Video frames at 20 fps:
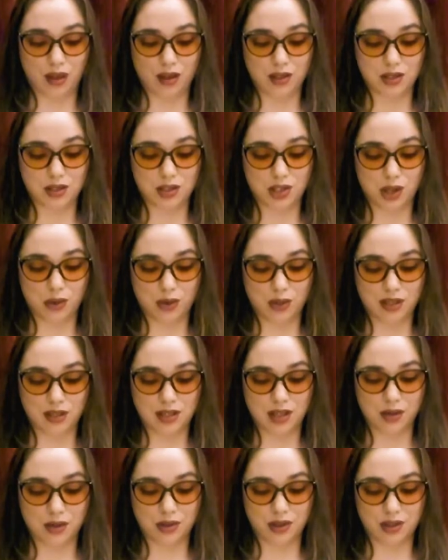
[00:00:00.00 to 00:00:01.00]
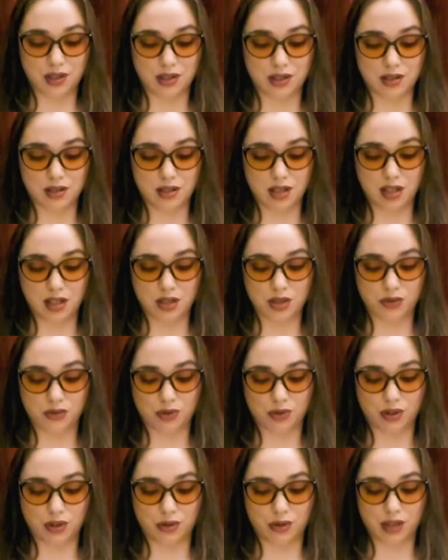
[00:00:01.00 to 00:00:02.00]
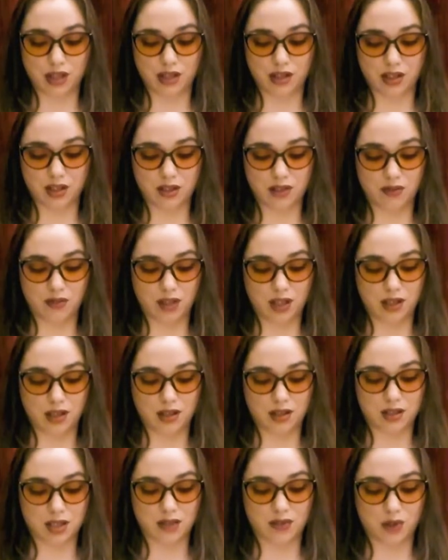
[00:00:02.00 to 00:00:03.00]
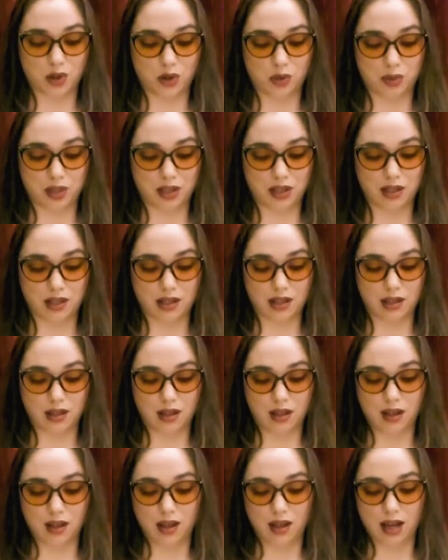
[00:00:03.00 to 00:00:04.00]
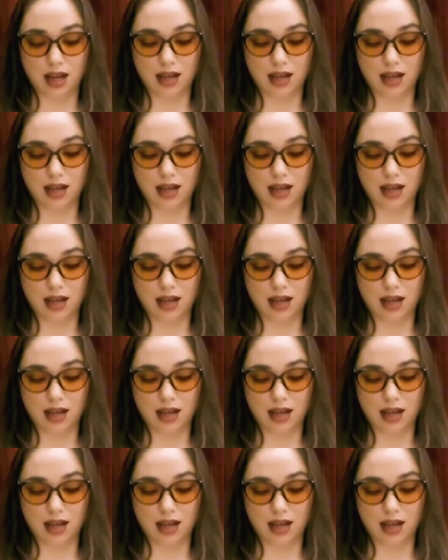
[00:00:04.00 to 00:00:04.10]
Joe went down on his knees for the greater convenience of opening it and